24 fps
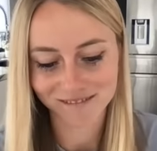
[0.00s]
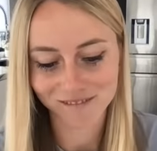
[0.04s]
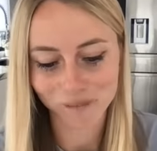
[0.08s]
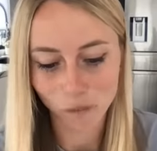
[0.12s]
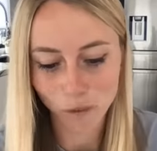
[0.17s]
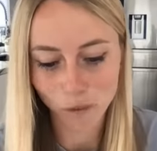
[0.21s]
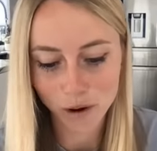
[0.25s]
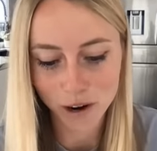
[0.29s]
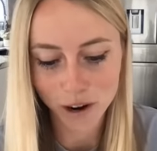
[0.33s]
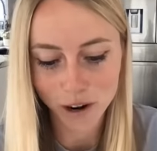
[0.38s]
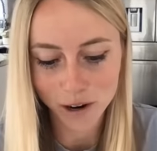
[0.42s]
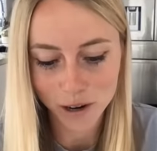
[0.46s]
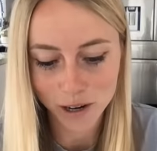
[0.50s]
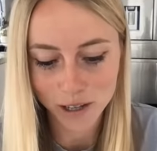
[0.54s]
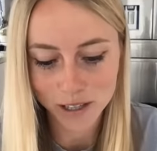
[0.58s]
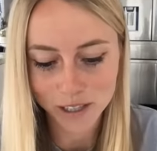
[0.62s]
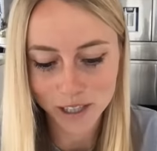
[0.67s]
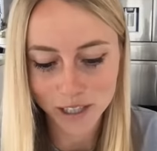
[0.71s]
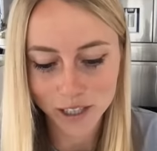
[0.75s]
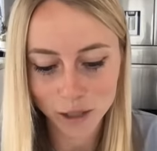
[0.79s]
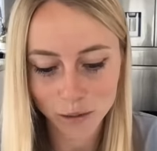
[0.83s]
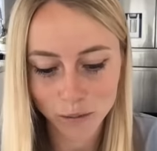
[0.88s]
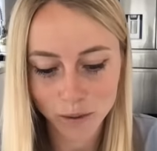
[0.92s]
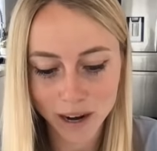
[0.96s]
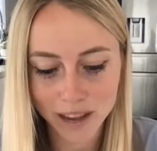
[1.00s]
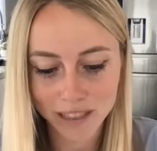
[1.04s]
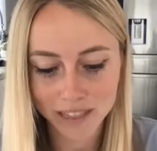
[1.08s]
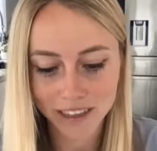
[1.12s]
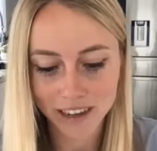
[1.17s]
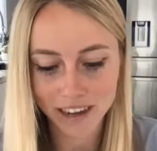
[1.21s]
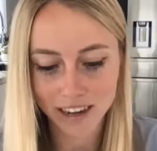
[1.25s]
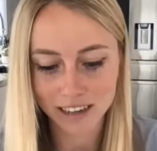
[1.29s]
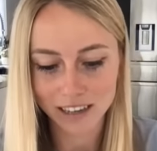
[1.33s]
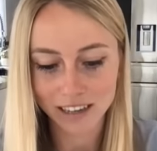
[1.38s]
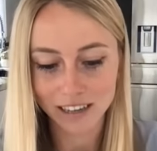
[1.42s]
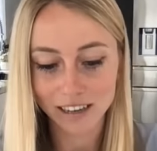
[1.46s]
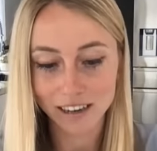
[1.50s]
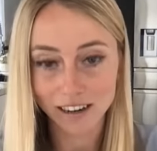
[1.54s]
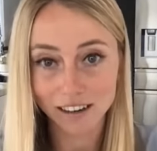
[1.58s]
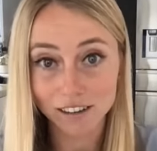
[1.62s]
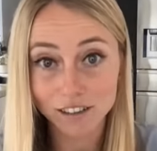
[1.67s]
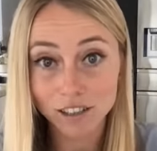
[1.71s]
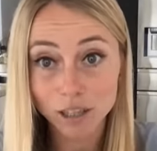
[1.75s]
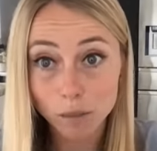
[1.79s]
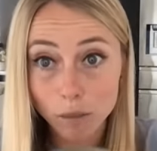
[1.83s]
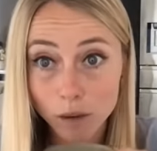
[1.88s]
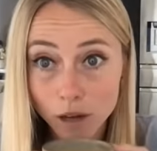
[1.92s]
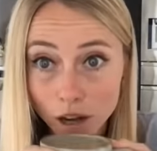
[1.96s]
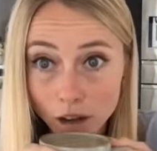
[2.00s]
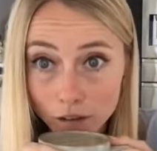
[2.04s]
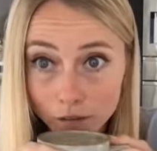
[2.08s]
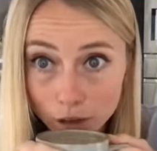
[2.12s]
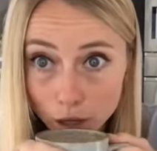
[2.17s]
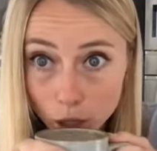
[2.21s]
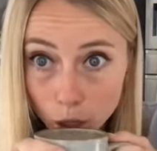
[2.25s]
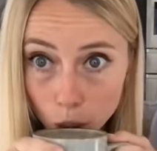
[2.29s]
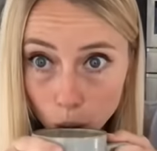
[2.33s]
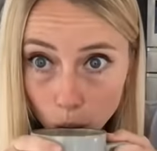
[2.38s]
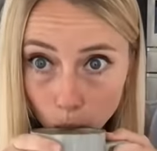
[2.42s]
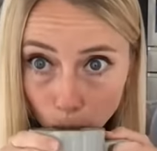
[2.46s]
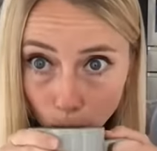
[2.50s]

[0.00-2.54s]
went on such a rant that I need another sip of coffee.